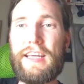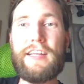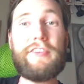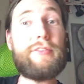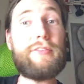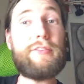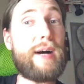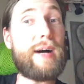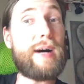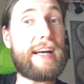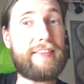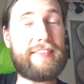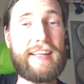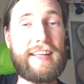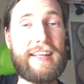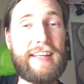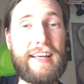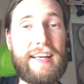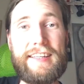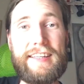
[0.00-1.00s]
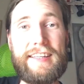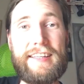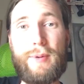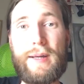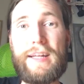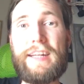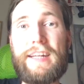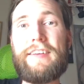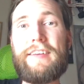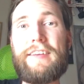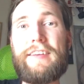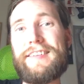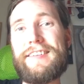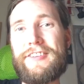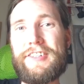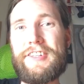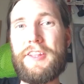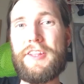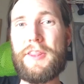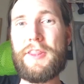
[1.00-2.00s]
So I decided when I
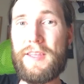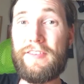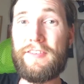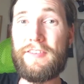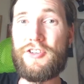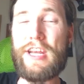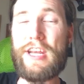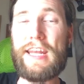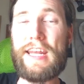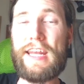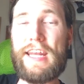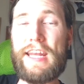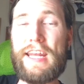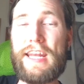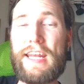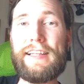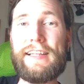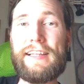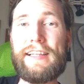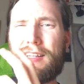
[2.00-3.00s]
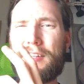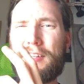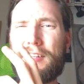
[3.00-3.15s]
started this channel